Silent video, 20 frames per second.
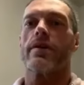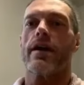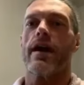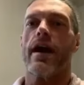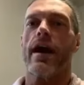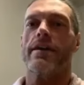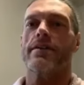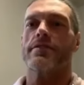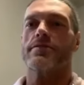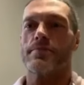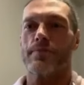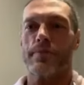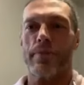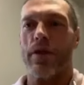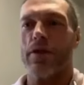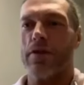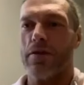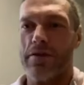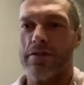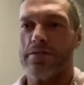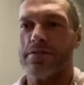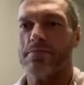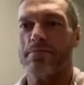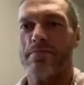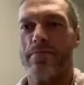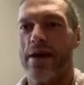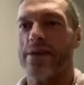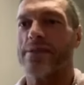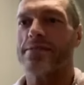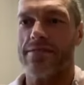at its purest,
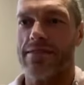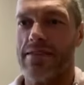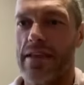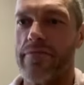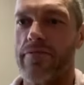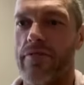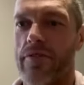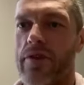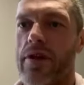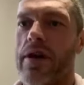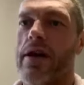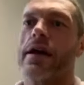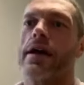best level,